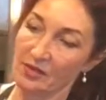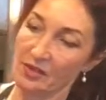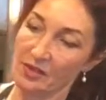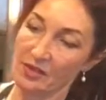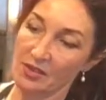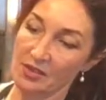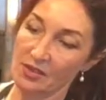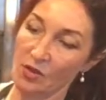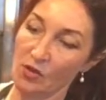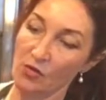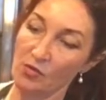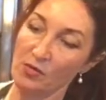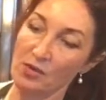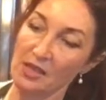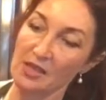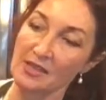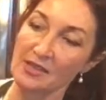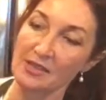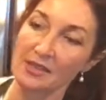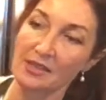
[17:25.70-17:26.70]
So
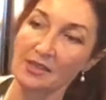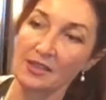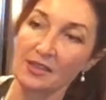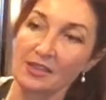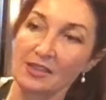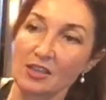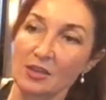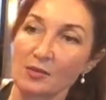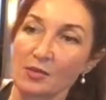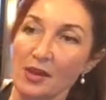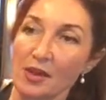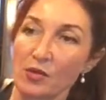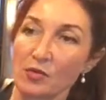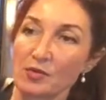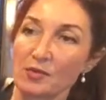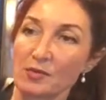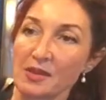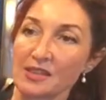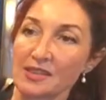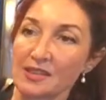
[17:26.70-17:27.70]
amazing, it's gonna be our
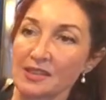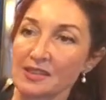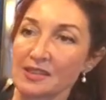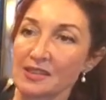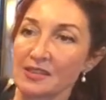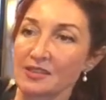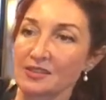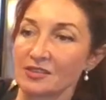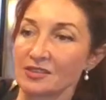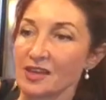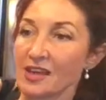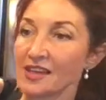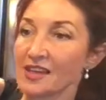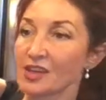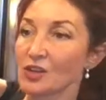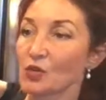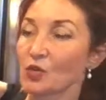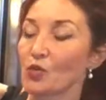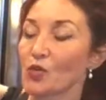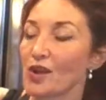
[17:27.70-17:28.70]
amazing dinner. I
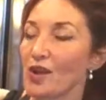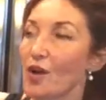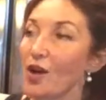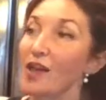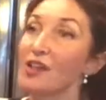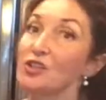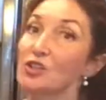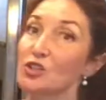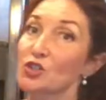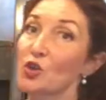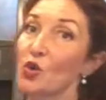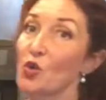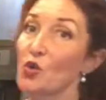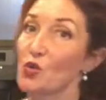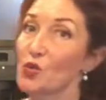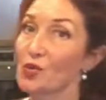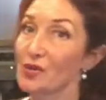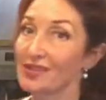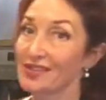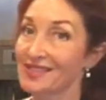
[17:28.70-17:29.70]
can't wait. I'll show you
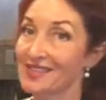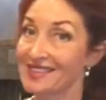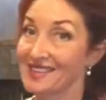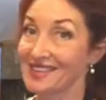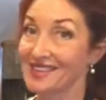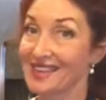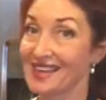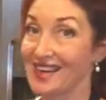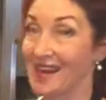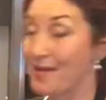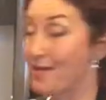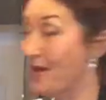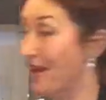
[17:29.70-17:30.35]
when it's gonna come